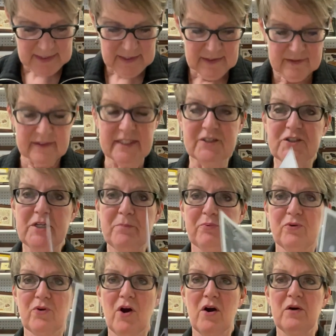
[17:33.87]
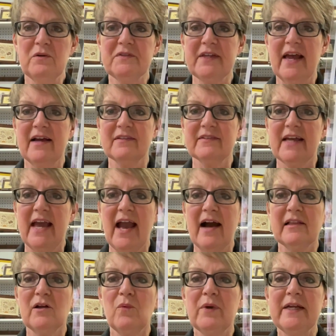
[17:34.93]
Stitchy Prose has
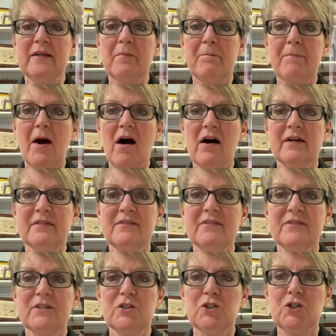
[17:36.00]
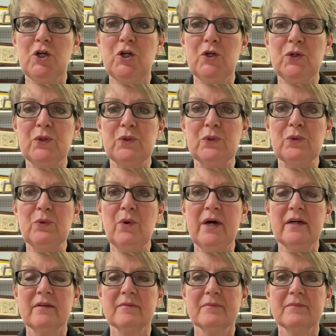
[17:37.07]
Halloween Puns 2.
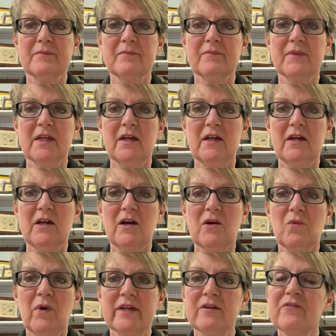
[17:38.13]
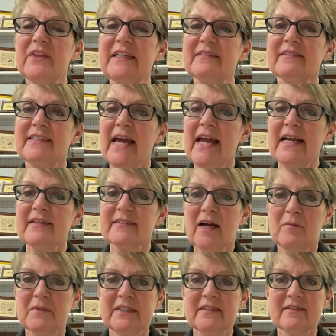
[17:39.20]
One of these days,
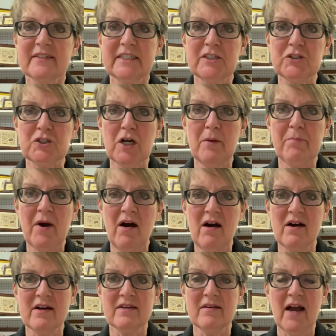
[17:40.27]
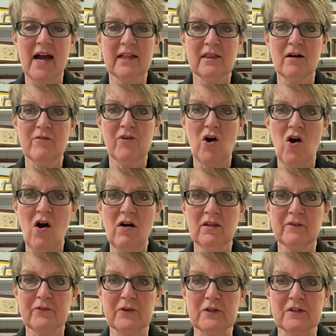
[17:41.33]
I'm going to stitch a pun. I love all
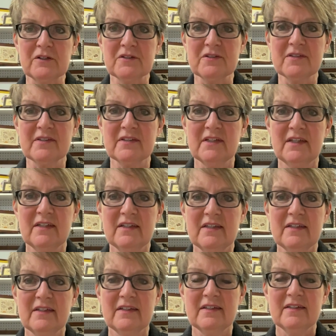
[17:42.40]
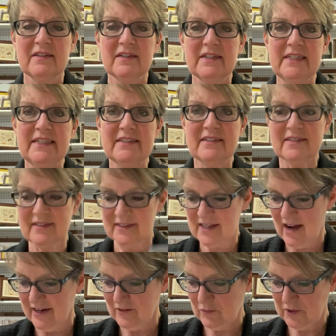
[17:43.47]
of hers. I need to
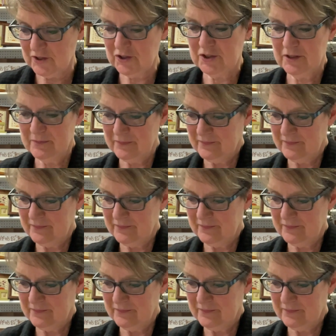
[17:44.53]
decide which